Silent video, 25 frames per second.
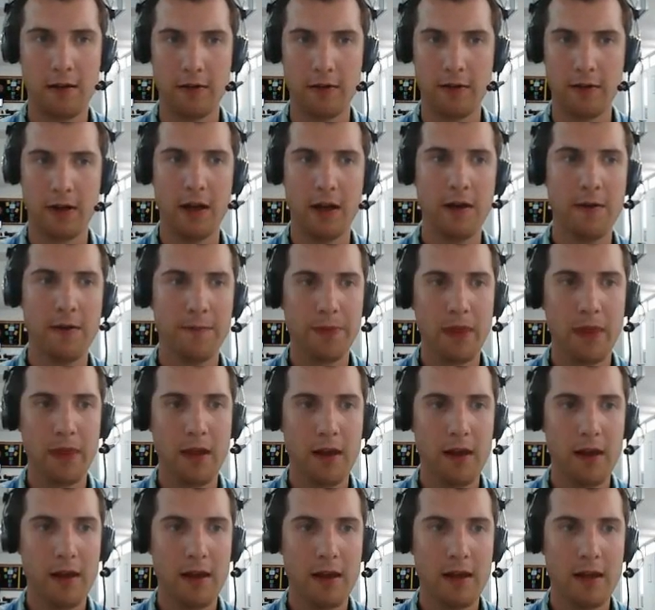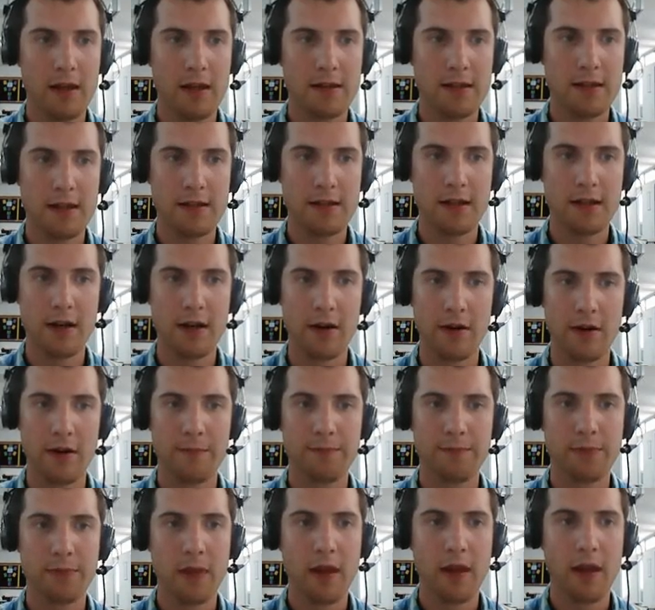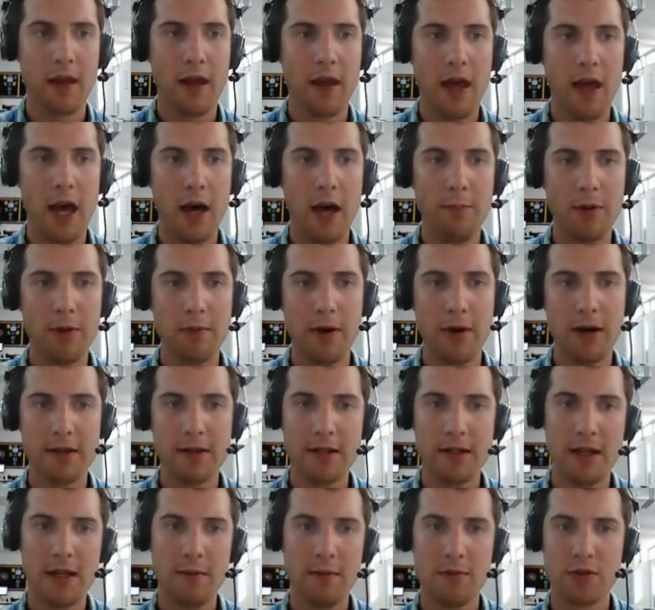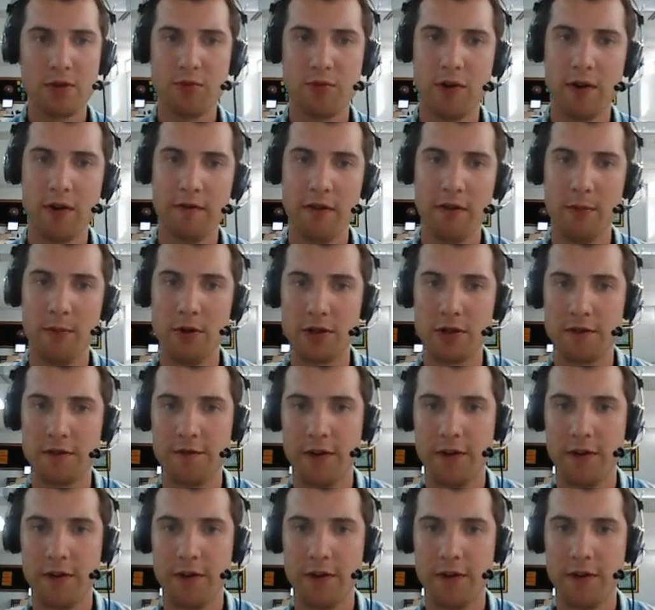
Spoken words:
Okay, it says here, helping my team was one of the most